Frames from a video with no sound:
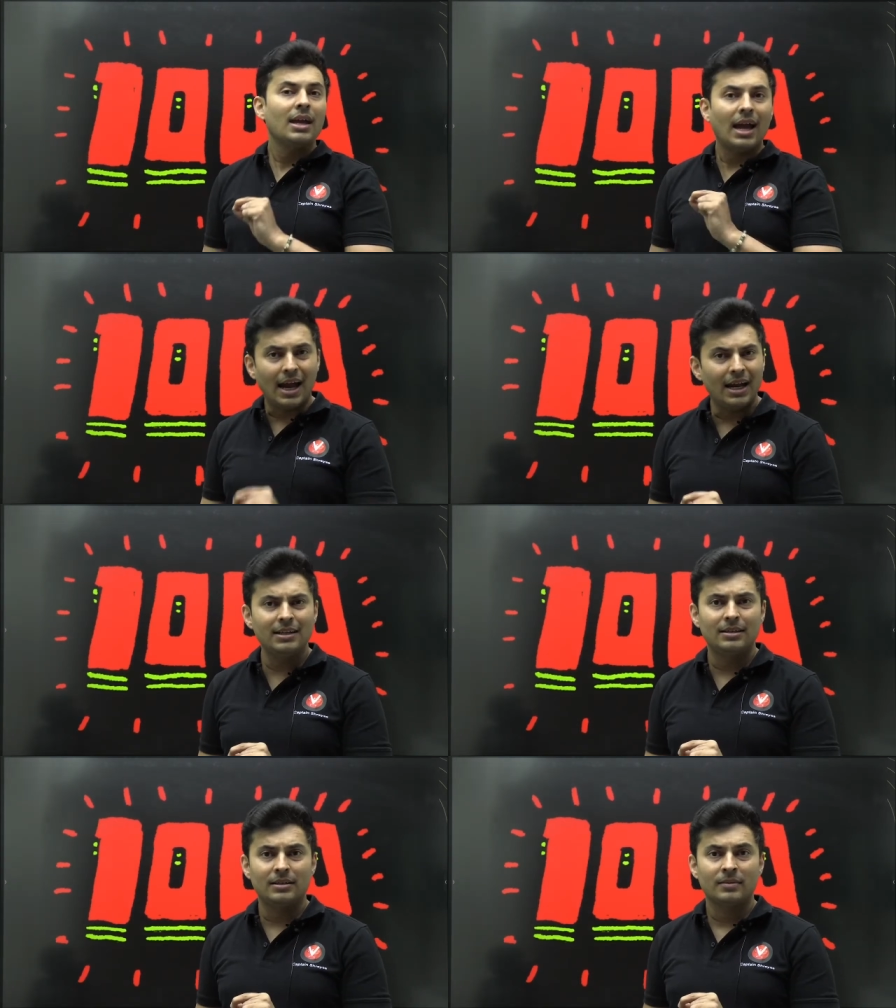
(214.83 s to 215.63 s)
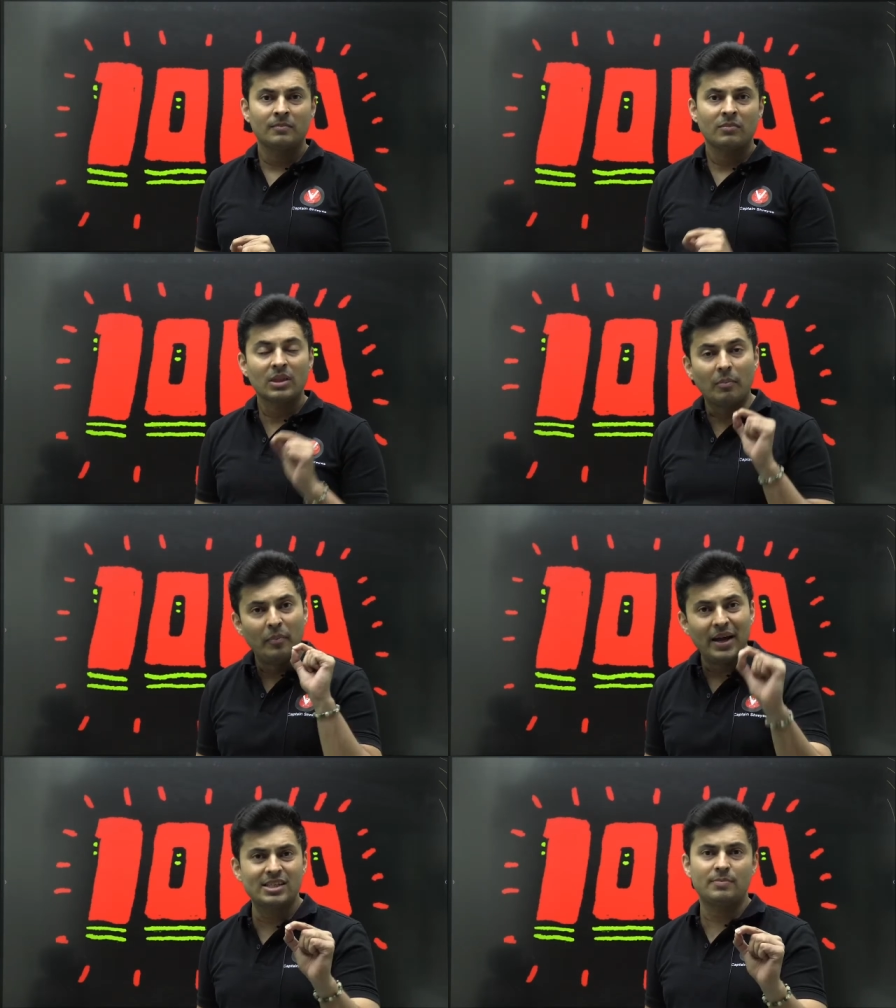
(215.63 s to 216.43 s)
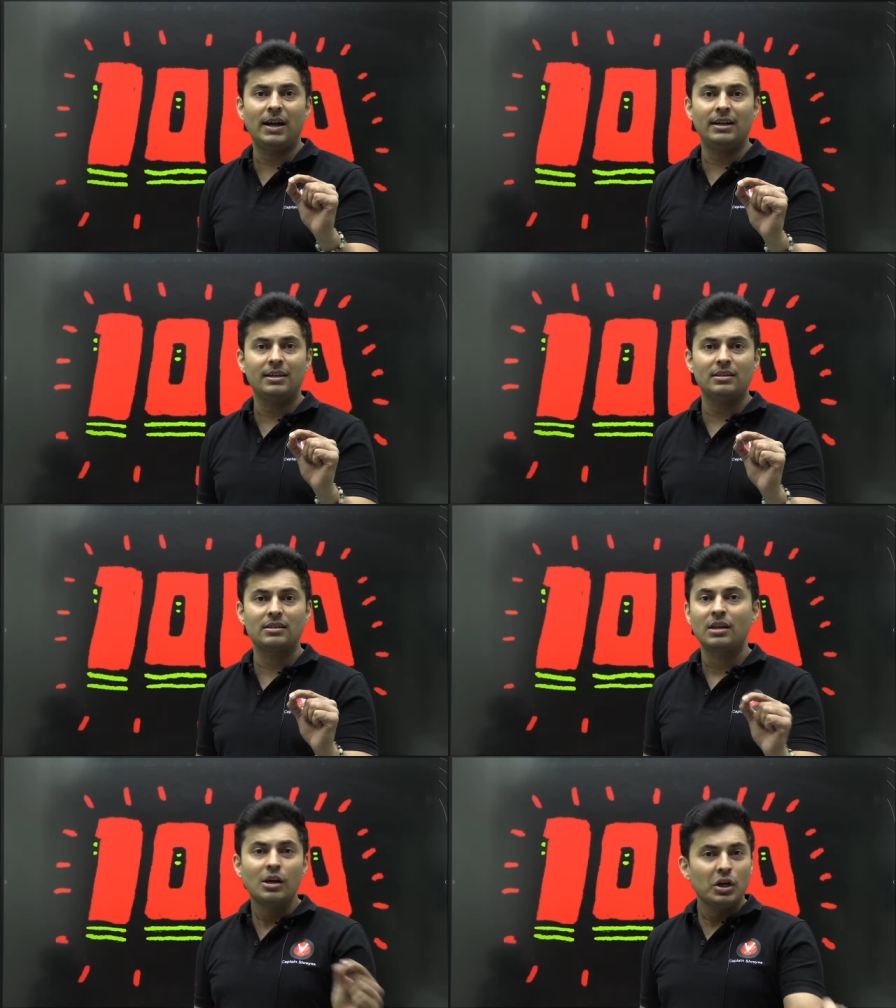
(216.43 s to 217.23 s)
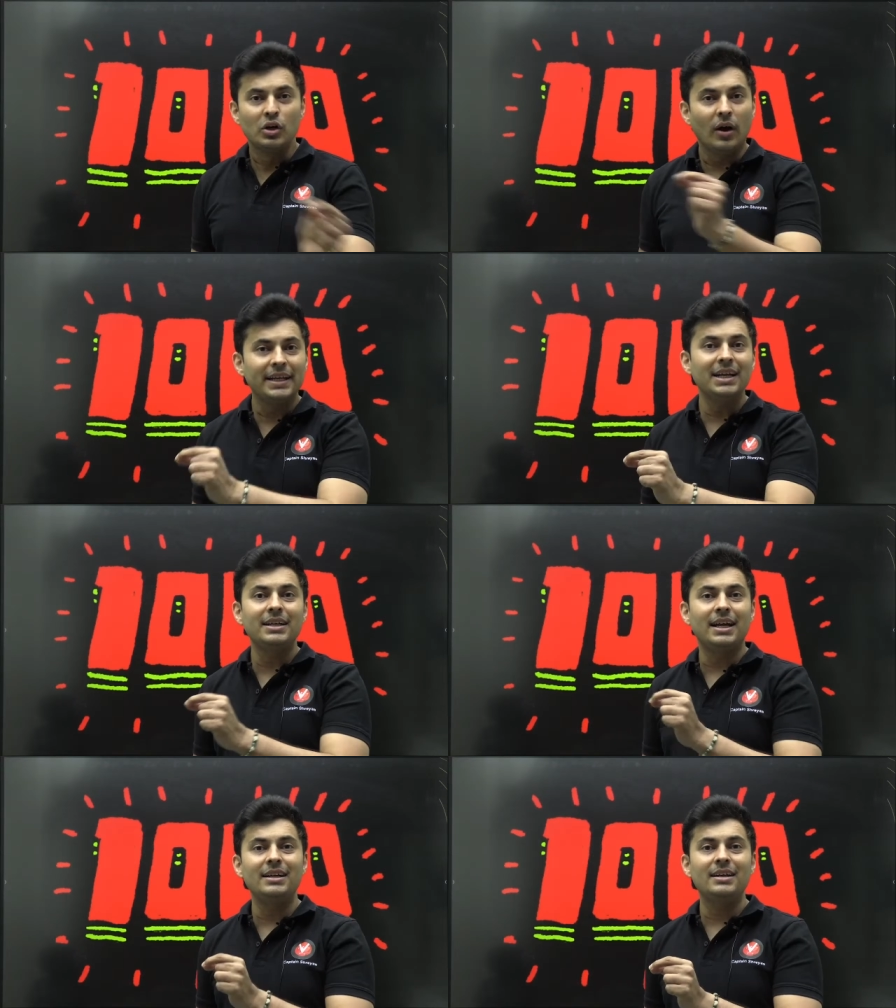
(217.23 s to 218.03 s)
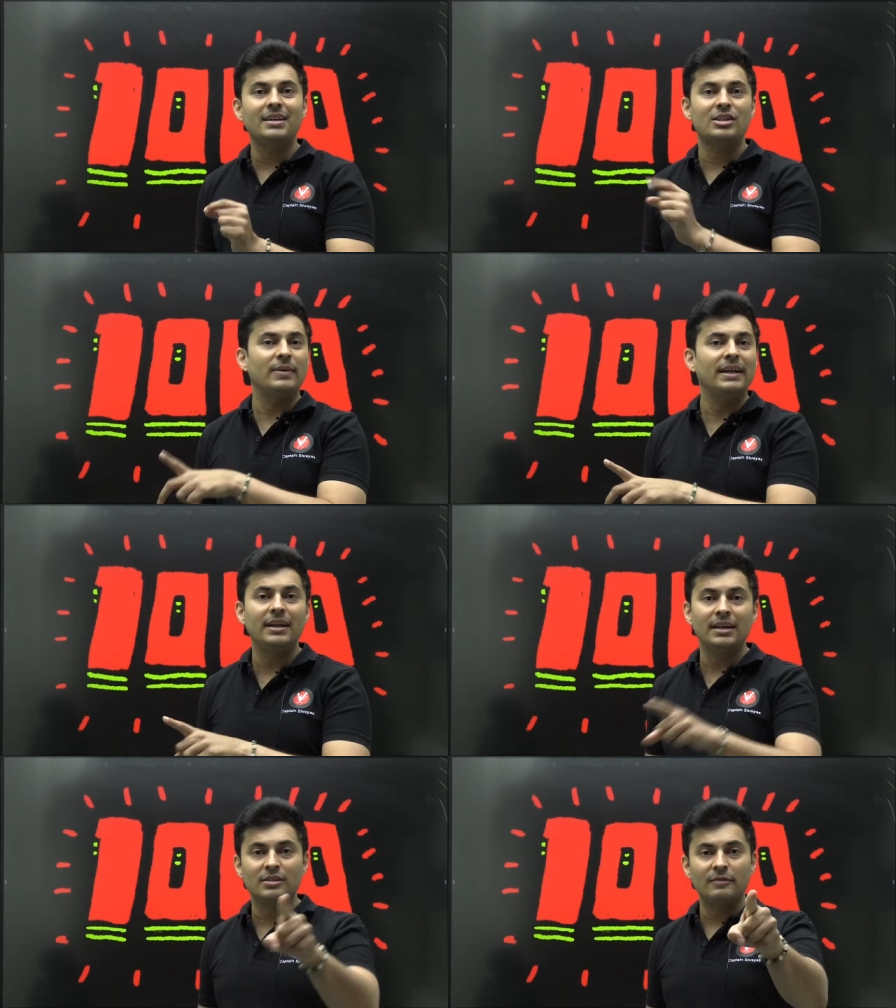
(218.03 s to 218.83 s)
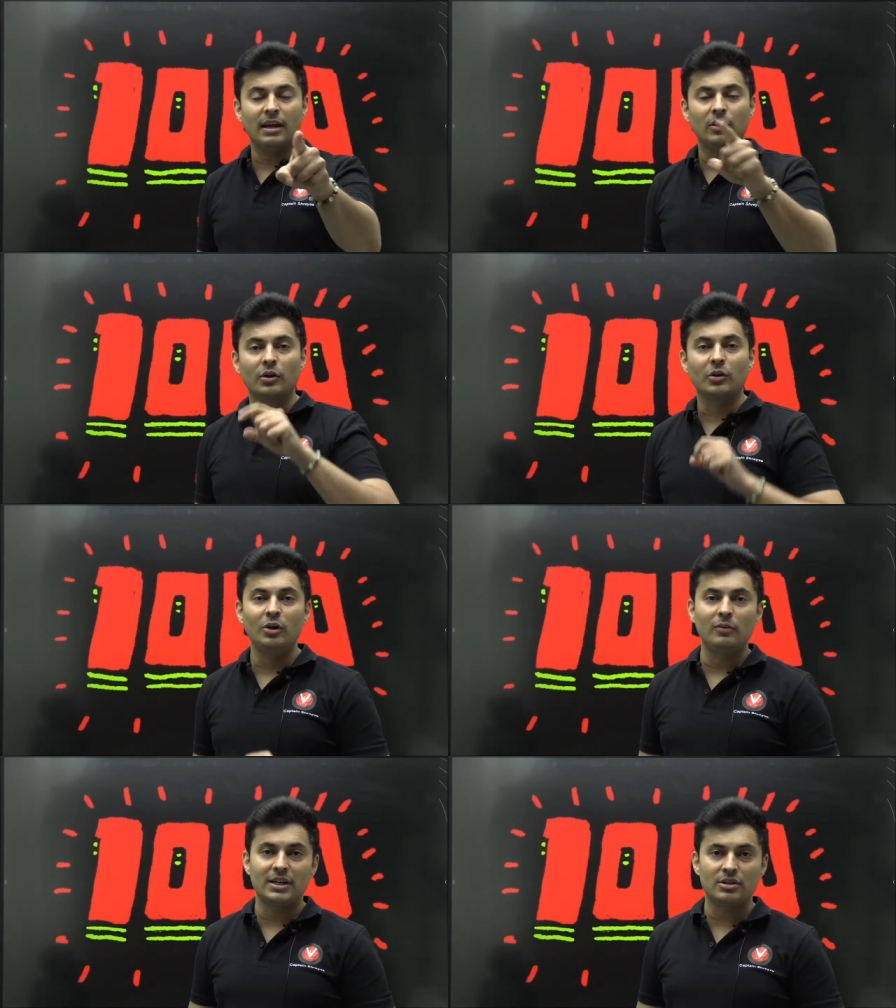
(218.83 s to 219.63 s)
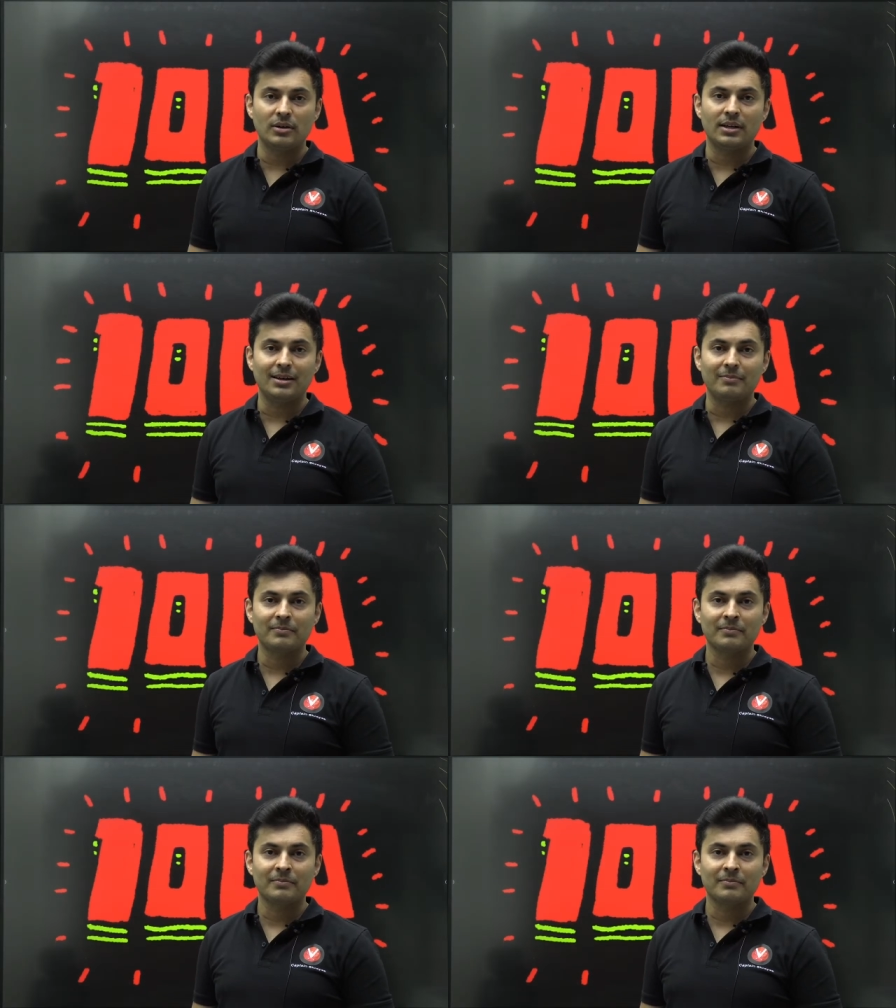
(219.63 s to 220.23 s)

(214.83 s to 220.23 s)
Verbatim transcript: And the best part is not in 10 days, 20 days, we are not going to waste your time.